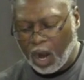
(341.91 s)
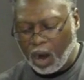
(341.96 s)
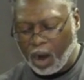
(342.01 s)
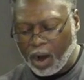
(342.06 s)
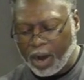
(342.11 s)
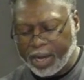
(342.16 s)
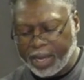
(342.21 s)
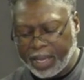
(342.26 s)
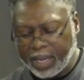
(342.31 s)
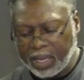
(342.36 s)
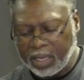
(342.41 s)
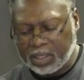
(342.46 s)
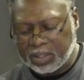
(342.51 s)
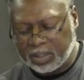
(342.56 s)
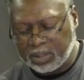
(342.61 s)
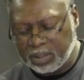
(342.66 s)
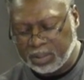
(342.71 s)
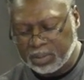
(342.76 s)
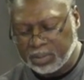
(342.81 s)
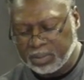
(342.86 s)

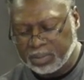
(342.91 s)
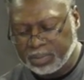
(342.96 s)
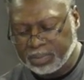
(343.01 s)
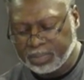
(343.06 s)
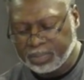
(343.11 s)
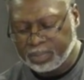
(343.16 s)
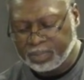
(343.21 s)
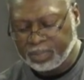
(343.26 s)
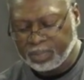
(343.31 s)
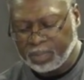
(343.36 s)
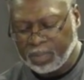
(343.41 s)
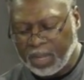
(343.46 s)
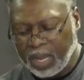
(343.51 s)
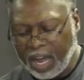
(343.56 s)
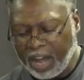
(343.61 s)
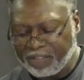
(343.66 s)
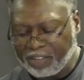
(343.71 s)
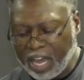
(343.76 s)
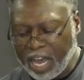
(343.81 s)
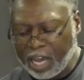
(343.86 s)
heartaches
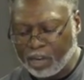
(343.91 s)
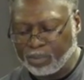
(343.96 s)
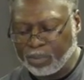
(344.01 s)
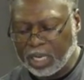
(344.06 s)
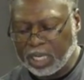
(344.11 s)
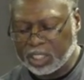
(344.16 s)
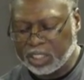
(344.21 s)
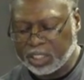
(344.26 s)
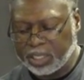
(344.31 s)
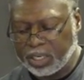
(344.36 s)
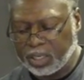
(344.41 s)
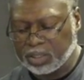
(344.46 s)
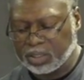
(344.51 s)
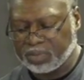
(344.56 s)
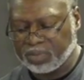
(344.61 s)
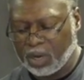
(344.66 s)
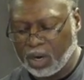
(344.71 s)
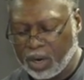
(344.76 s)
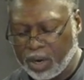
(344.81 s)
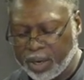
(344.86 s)
I've had my shares
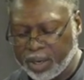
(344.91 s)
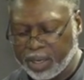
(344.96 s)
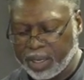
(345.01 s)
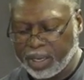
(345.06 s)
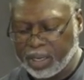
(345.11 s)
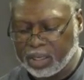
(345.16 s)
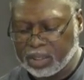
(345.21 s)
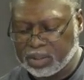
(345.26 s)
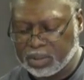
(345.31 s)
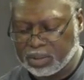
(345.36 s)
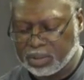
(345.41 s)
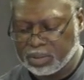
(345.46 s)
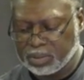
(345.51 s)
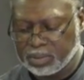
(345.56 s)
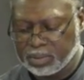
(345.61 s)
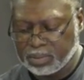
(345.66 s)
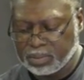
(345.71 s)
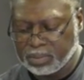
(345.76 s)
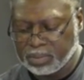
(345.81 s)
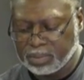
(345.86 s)
of heartaches,
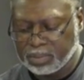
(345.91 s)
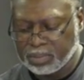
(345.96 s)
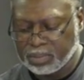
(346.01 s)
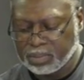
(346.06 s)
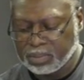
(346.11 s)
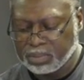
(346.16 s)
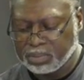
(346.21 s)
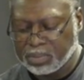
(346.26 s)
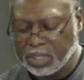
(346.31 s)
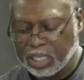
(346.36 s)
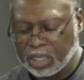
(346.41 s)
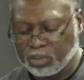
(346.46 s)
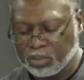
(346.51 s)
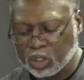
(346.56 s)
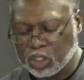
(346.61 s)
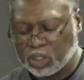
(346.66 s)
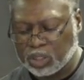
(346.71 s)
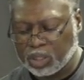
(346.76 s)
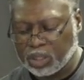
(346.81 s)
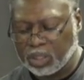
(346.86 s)
but I'm
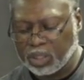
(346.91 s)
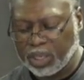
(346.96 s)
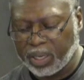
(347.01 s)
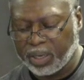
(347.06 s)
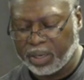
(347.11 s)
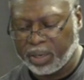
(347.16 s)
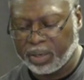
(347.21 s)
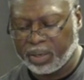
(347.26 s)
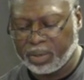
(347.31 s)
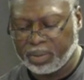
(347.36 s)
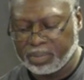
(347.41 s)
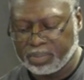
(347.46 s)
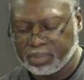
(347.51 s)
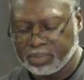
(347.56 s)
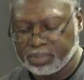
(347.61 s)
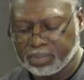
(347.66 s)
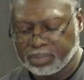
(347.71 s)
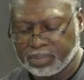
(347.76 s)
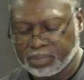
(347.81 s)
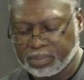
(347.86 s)
still here.
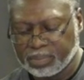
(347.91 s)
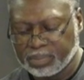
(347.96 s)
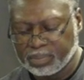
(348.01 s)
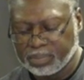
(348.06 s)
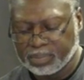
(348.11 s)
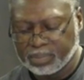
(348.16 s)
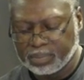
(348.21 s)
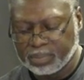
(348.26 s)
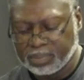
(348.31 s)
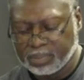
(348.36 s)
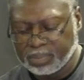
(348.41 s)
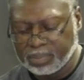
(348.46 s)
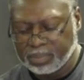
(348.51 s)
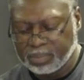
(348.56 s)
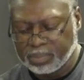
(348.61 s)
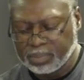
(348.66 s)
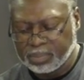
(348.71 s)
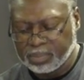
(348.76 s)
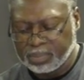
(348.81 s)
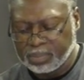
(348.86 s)
Amen,
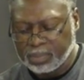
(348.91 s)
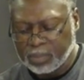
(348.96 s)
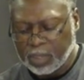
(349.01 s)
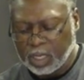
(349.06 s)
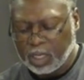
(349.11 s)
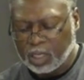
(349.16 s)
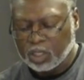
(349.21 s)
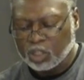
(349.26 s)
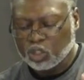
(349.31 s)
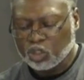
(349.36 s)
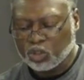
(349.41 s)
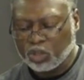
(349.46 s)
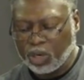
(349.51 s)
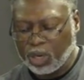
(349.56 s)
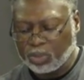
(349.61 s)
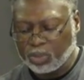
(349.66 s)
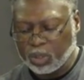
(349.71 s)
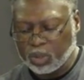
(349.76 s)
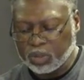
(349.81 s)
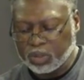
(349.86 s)
amen.
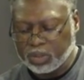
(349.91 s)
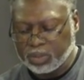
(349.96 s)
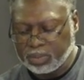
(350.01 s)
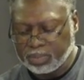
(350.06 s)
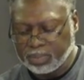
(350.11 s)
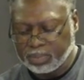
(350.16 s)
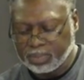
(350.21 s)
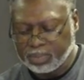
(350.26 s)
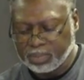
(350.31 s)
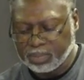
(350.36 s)
Troubles.